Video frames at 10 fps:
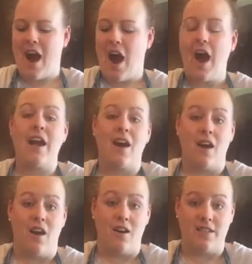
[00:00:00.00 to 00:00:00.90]
I
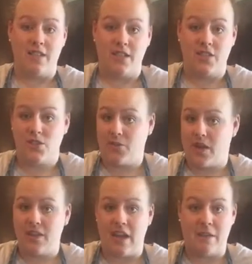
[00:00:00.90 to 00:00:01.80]
honestly do
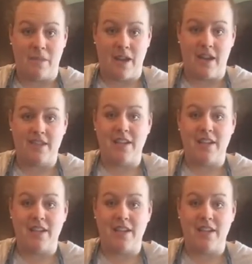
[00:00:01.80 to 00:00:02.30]
not like mayonnaise.